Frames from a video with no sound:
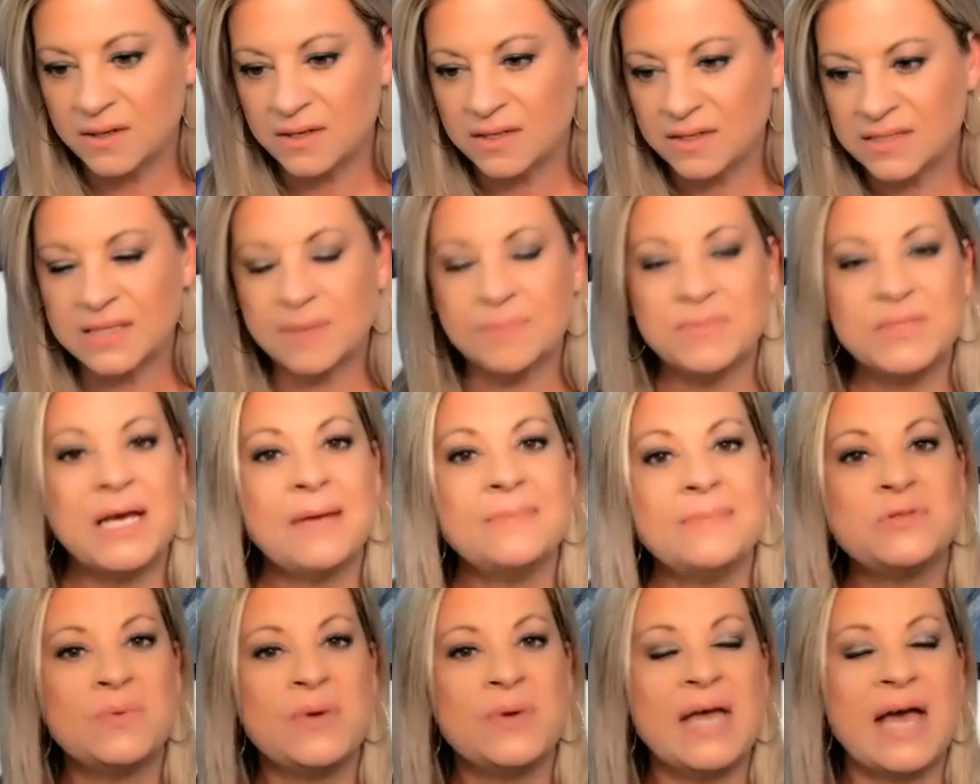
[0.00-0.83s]

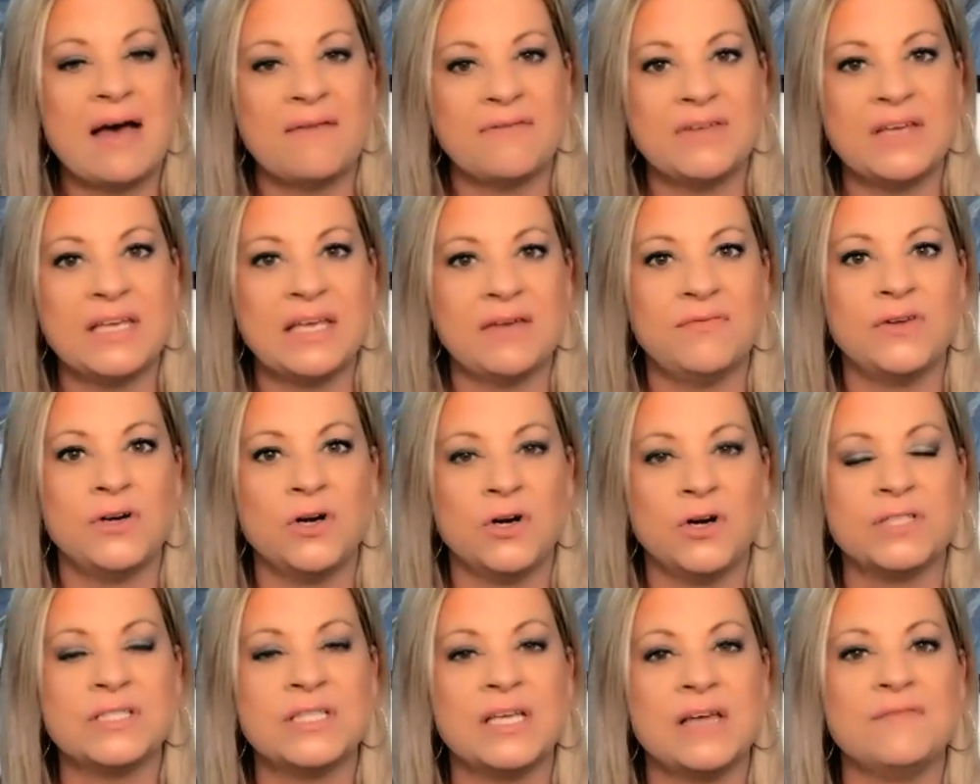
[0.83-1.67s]
sometimes we haven't given
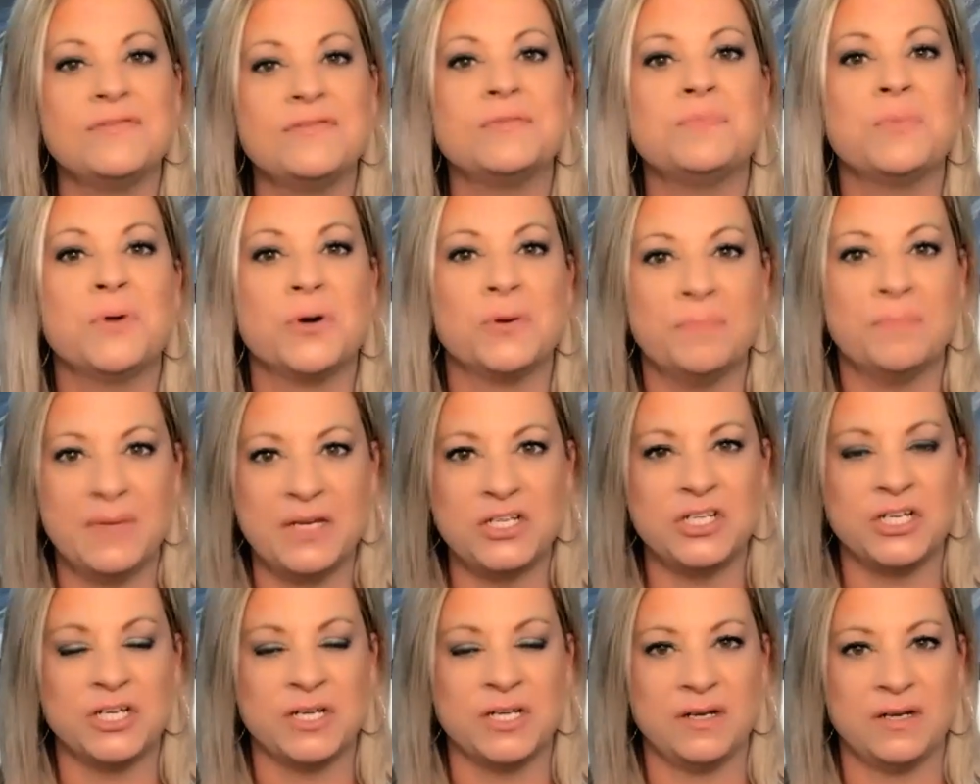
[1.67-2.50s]
ourselves
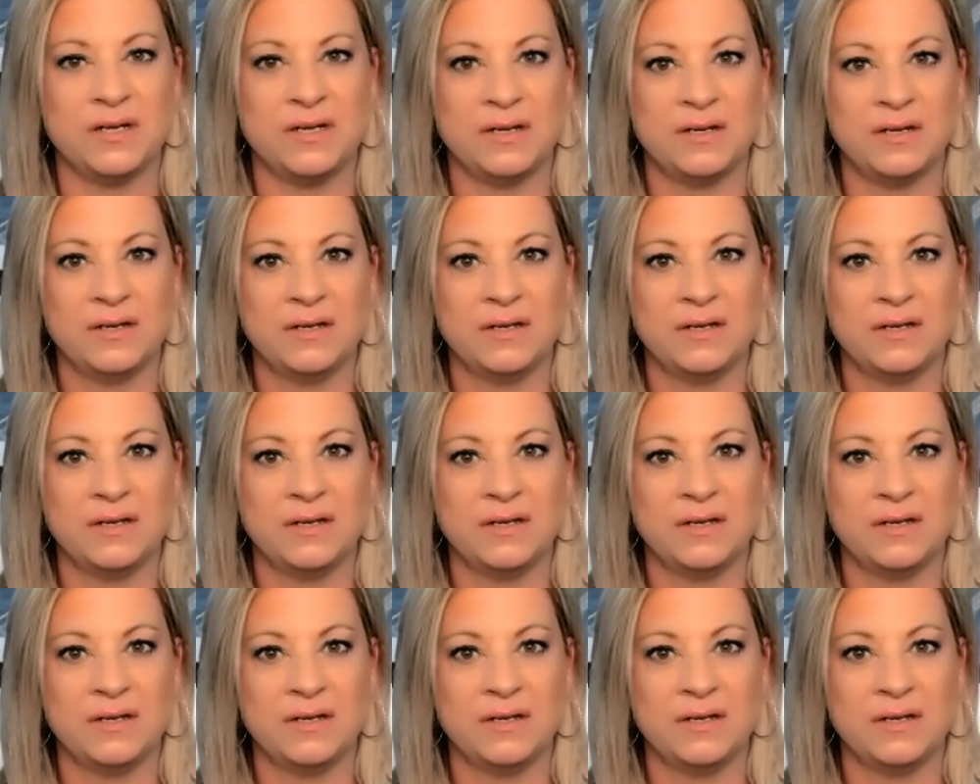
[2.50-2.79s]
permission.